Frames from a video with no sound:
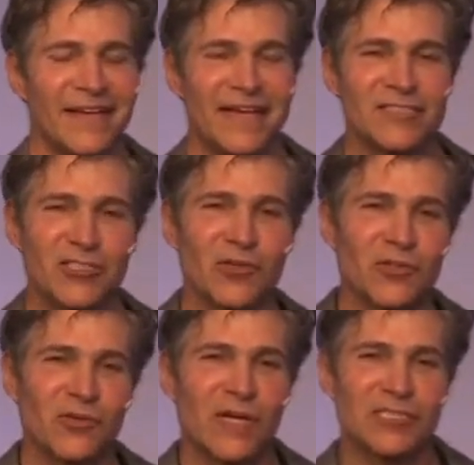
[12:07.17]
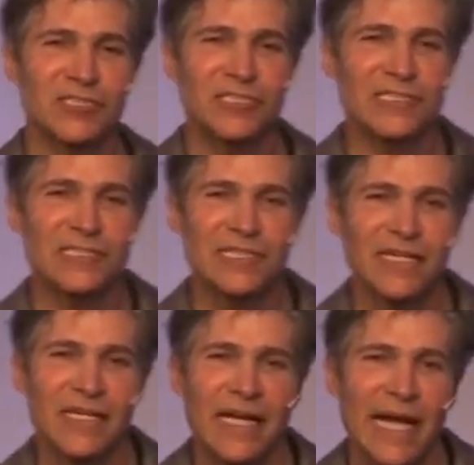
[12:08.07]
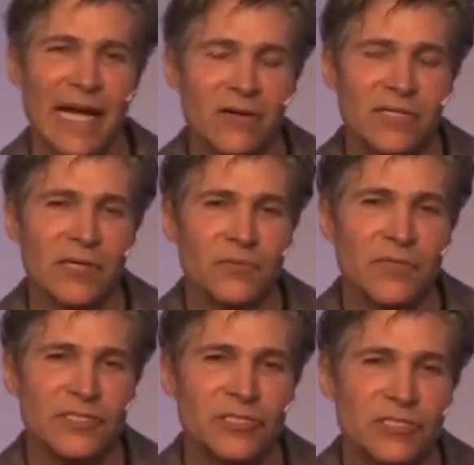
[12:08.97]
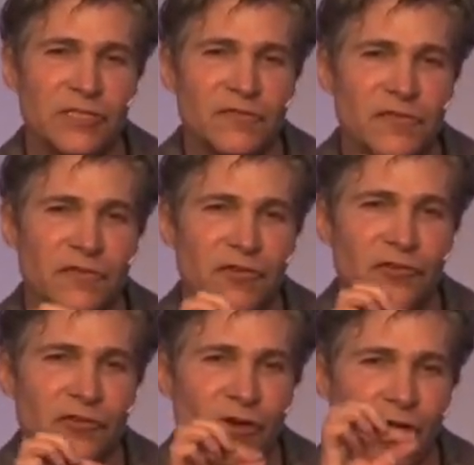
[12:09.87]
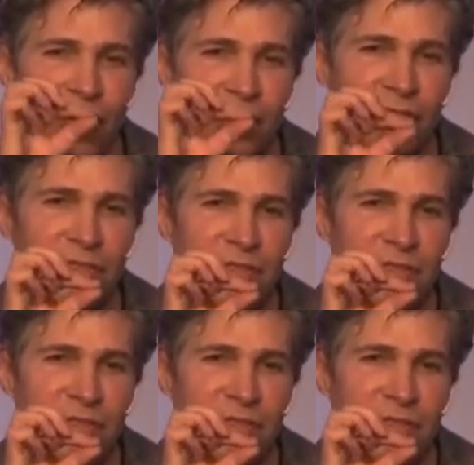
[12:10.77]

And so the question is, how can we shift the thought